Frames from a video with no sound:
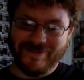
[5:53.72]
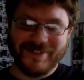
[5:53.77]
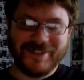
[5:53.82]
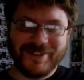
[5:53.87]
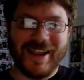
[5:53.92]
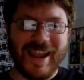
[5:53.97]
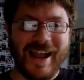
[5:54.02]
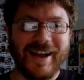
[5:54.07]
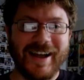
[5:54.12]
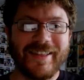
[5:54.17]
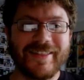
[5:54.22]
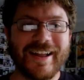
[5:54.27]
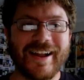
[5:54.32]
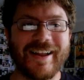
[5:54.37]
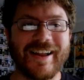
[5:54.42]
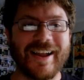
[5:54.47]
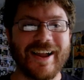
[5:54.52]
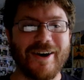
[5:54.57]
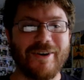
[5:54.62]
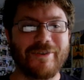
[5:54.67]
so yeah, there
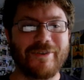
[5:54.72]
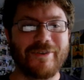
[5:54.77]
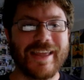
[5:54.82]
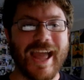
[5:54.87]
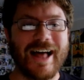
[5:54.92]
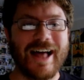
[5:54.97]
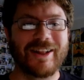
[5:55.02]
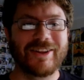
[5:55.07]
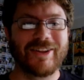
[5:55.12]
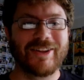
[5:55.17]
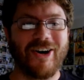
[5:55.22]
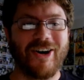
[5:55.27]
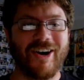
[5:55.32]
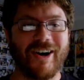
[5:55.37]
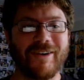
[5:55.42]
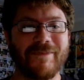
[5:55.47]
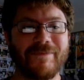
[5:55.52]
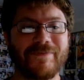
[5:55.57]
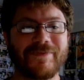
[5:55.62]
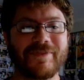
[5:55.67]
you go, the
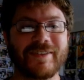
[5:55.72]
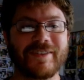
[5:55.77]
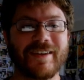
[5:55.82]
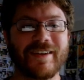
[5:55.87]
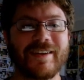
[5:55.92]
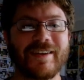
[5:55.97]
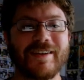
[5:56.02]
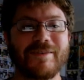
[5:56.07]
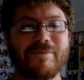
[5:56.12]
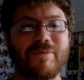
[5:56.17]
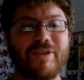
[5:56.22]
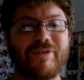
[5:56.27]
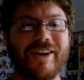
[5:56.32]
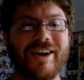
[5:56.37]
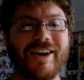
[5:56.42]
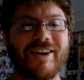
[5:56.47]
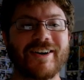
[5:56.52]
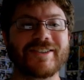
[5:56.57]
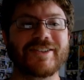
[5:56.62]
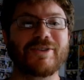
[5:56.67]
Eldar. Moving
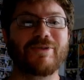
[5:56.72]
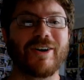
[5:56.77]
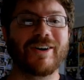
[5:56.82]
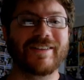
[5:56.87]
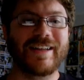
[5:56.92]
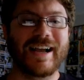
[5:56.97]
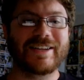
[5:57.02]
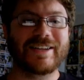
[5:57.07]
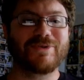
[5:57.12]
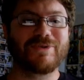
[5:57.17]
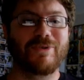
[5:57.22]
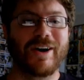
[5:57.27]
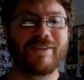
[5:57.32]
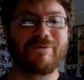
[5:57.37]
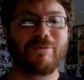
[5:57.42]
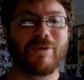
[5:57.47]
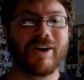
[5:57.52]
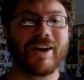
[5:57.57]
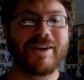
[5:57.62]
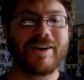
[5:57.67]
on to our next one,
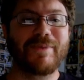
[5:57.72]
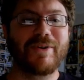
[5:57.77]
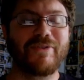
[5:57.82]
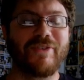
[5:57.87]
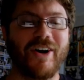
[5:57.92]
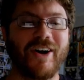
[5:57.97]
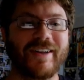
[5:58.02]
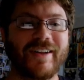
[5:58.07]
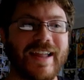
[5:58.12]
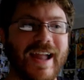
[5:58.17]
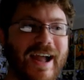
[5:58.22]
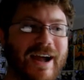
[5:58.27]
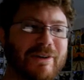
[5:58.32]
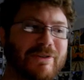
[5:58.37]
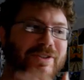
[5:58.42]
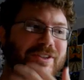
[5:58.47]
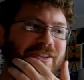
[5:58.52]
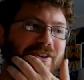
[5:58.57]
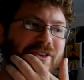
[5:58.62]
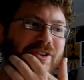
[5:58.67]
we're gonna move on now
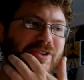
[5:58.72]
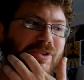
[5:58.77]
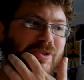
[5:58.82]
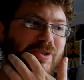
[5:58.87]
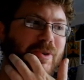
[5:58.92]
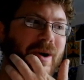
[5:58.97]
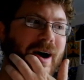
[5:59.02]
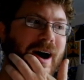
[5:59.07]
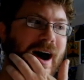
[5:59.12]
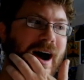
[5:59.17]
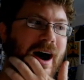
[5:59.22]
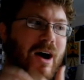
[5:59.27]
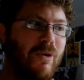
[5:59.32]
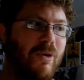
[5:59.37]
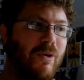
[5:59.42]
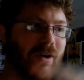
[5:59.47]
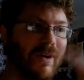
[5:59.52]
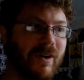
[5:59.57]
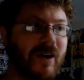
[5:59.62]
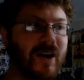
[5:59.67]
to
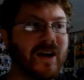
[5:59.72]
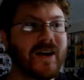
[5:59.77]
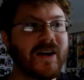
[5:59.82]
our